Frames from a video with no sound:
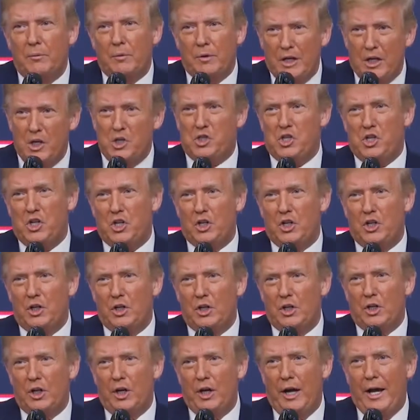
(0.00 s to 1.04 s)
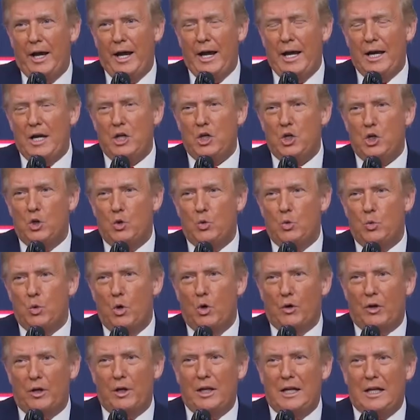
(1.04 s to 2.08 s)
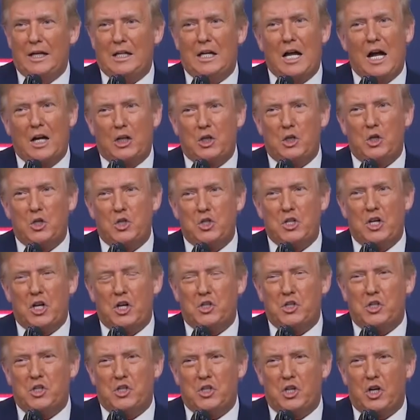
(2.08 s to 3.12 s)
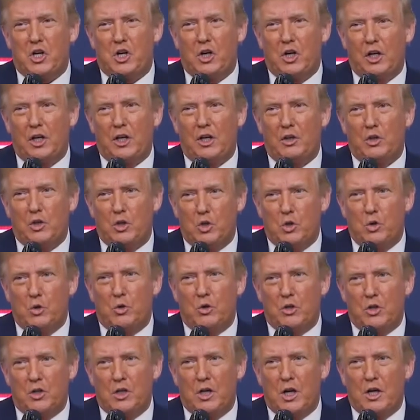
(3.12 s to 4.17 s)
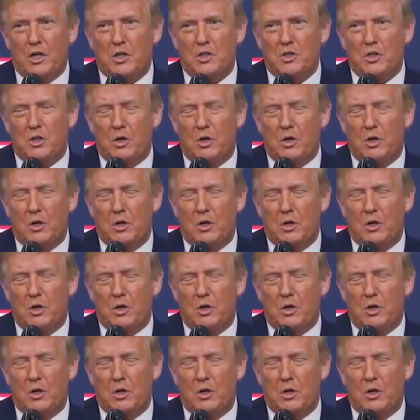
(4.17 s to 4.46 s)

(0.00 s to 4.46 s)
easier and you won't need doctors necessarily to do the test.